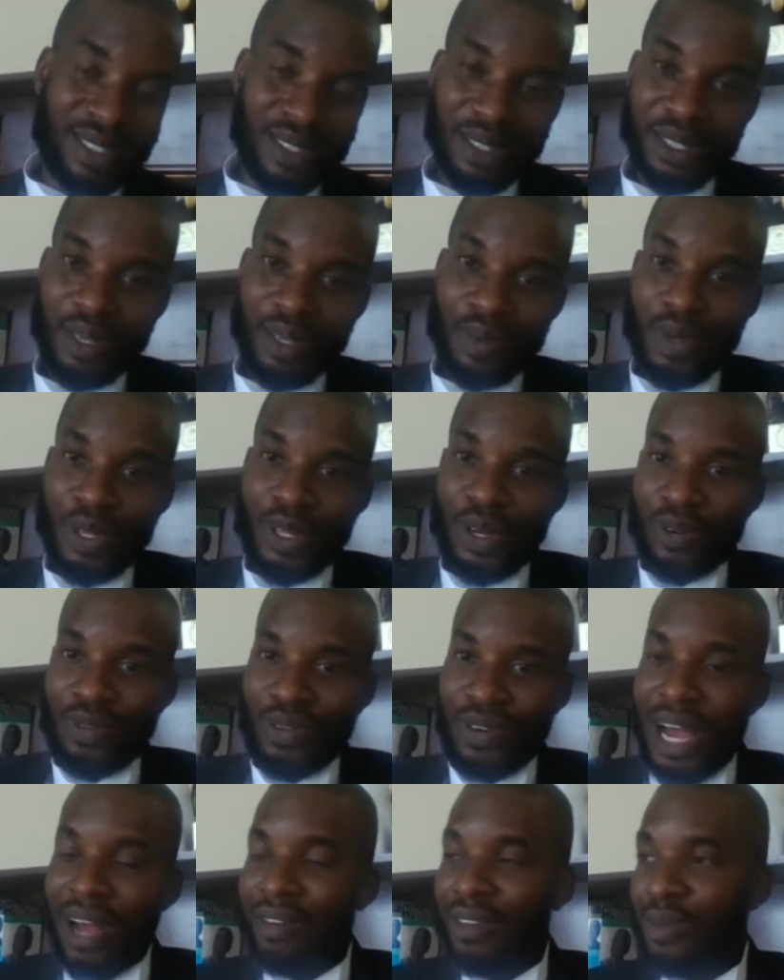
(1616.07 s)
So they may not
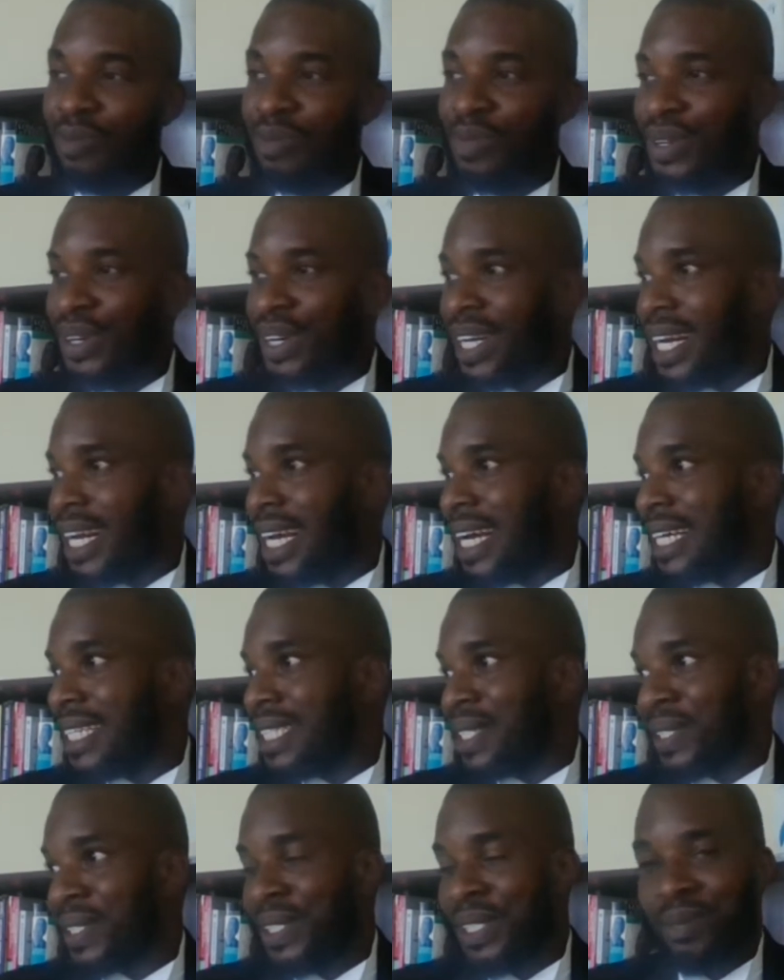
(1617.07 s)
go have the
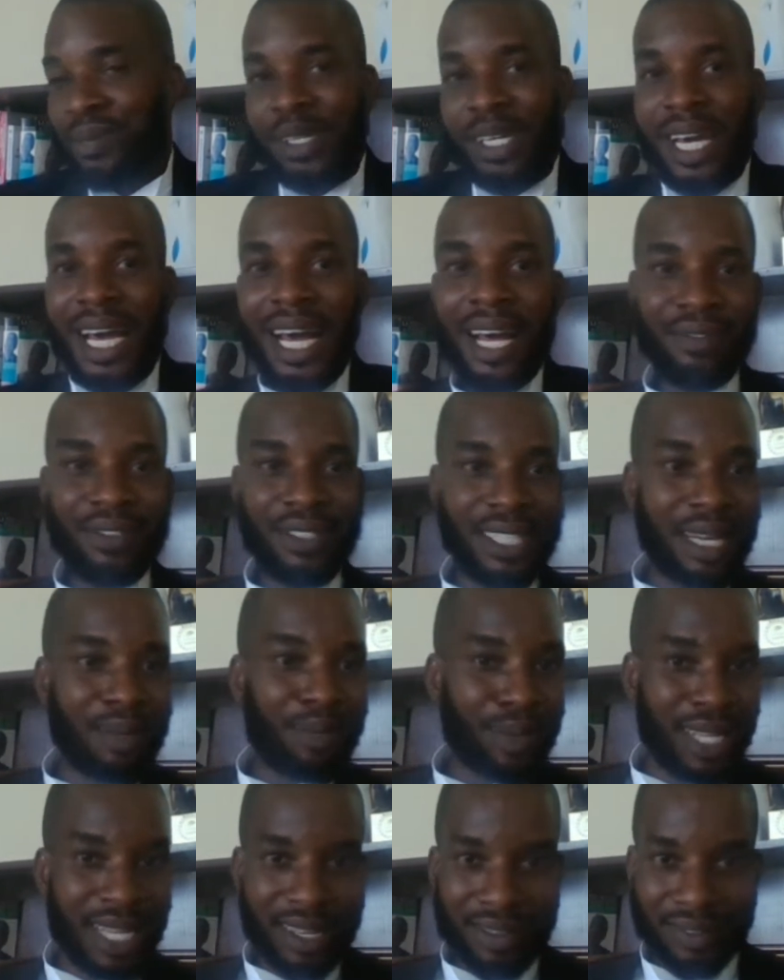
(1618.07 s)
booklet, or they may have it
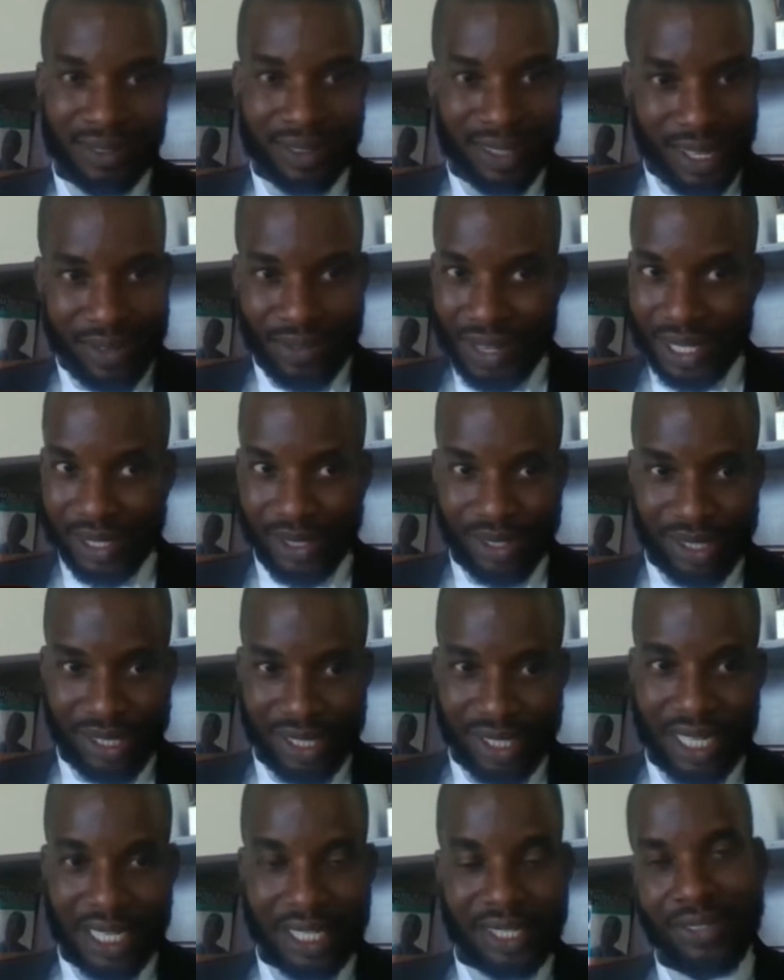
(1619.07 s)
and may have never used
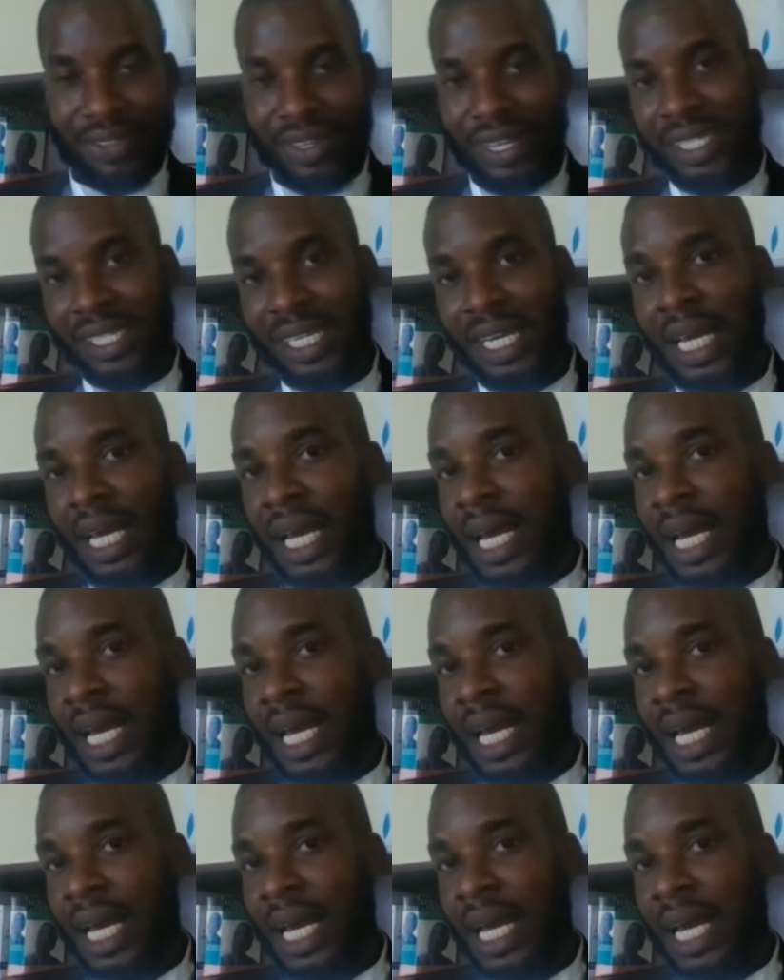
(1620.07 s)
it, and the rest.